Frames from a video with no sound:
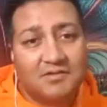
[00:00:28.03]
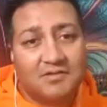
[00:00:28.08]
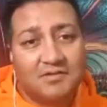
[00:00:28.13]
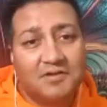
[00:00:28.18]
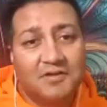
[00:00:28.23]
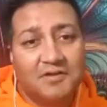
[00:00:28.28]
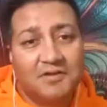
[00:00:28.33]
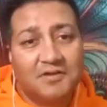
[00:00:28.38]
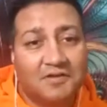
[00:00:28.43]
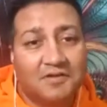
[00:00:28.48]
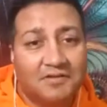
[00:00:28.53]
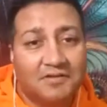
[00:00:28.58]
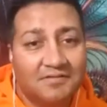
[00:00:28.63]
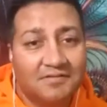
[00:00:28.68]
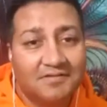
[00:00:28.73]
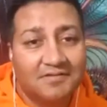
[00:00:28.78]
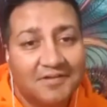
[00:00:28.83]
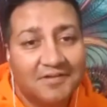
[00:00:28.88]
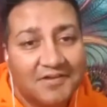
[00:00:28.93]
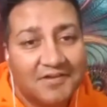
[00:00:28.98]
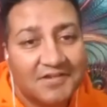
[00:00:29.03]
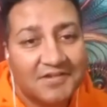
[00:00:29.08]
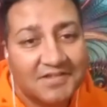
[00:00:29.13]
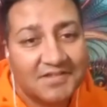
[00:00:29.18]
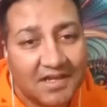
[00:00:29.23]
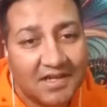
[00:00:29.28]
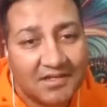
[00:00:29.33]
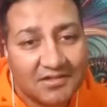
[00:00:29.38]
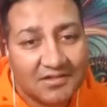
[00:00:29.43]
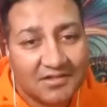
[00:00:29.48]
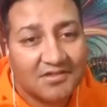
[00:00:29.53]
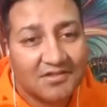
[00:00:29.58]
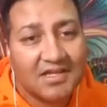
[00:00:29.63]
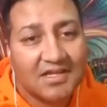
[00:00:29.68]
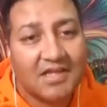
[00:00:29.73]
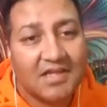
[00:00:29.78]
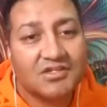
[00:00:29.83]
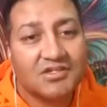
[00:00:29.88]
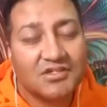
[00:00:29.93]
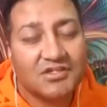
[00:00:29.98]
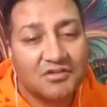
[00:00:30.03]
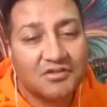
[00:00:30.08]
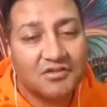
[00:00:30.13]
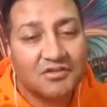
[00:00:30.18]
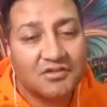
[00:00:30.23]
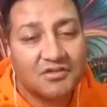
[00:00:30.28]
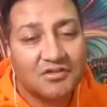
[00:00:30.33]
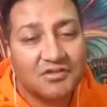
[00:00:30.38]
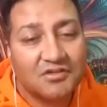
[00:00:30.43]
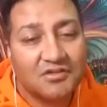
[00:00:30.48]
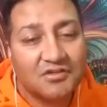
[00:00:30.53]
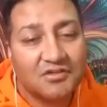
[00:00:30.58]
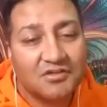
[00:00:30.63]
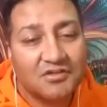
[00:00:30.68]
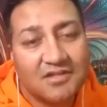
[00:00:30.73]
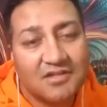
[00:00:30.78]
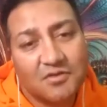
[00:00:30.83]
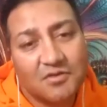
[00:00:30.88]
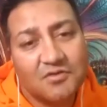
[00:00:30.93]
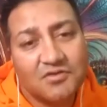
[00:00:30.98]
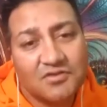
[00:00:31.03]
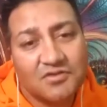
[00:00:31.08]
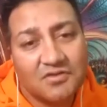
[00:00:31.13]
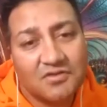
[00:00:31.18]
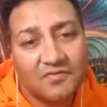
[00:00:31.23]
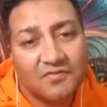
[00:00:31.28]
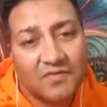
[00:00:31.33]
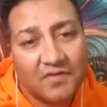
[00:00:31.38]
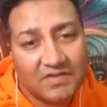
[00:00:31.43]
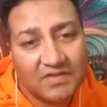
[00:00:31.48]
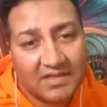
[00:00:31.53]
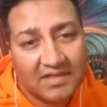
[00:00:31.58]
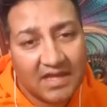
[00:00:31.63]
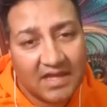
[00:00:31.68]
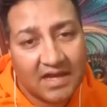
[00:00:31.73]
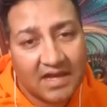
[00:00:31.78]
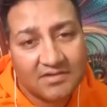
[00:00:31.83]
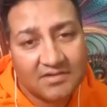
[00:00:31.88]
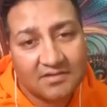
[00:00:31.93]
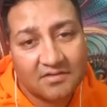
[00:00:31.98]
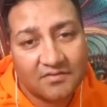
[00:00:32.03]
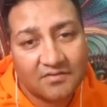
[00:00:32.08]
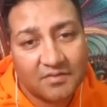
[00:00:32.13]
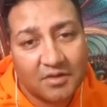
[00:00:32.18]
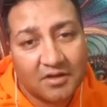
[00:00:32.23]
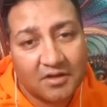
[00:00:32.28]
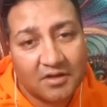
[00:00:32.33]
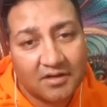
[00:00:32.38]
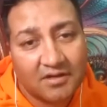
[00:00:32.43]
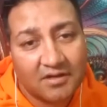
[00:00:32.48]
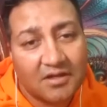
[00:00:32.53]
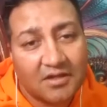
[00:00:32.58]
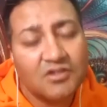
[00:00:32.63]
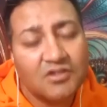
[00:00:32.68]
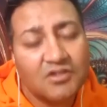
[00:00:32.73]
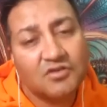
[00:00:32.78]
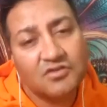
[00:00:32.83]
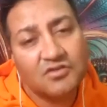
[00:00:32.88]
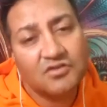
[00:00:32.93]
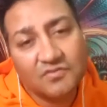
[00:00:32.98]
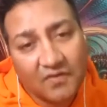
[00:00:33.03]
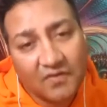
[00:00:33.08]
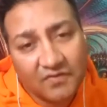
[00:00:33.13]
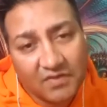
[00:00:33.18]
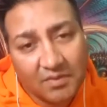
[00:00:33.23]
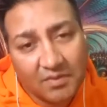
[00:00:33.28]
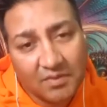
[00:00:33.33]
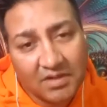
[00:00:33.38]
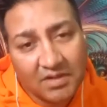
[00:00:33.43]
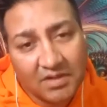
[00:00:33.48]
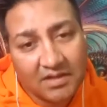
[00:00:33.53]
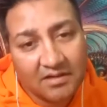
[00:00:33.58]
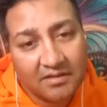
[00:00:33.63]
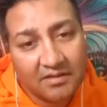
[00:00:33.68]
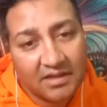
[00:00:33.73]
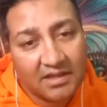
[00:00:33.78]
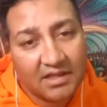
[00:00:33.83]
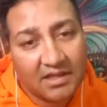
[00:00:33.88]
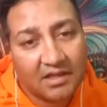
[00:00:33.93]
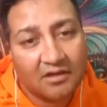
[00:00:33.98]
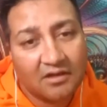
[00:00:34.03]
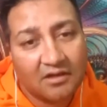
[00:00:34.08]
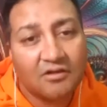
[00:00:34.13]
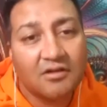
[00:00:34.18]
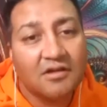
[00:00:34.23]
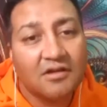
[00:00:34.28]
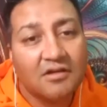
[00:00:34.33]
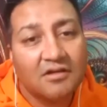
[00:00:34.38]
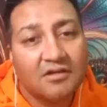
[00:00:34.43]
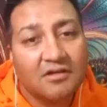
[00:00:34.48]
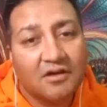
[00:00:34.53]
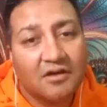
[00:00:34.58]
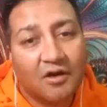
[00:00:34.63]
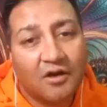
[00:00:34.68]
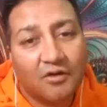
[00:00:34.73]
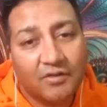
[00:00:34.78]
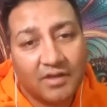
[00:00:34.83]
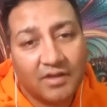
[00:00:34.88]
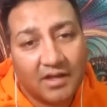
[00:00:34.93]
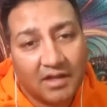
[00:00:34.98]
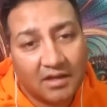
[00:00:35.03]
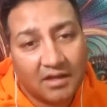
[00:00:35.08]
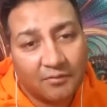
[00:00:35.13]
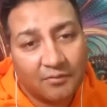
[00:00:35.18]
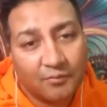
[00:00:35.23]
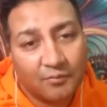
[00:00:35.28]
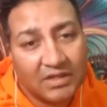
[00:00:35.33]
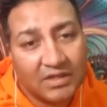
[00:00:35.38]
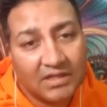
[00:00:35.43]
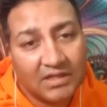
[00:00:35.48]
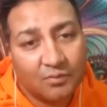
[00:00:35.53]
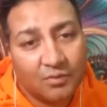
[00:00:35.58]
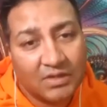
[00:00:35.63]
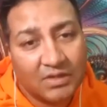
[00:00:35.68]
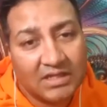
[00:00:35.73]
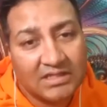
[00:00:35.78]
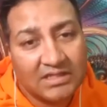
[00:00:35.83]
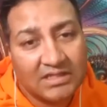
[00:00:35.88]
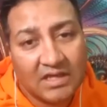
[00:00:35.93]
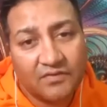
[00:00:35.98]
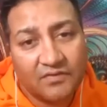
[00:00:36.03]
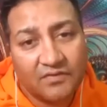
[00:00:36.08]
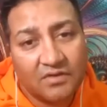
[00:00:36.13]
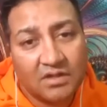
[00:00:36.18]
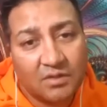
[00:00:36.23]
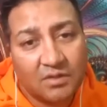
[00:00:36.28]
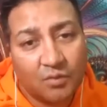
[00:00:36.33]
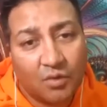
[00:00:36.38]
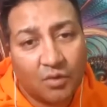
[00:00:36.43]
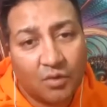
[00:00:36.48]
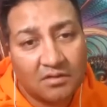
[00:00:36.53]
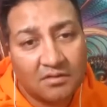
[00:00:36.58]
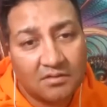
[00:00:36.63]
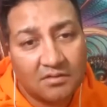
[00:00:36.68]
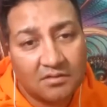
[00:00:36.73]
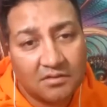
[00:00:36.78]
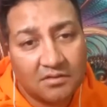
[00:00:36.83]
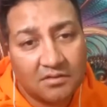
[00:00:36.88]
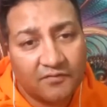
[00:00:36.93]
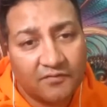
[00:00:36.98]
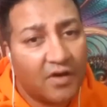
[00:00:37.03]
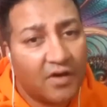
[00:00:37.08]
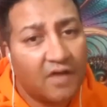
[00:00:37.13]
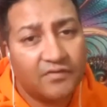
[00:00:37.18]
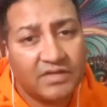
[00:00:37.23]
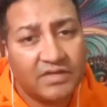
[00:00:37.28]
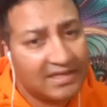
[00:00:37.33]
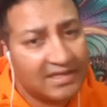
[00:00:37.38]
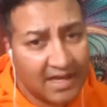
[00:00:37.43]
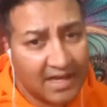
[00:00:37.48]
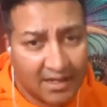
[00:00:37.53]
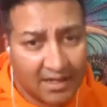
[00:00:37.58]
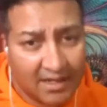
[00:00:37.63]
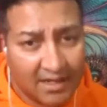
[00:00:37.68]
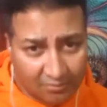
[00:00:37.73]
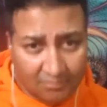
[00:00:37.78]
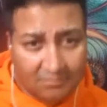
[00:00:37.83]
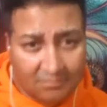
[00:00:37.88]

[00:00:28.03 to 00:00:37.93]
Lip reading: I don't know, say 250,000 of them are like 250 million are thinking, oh yeah, we definitely want 5D now.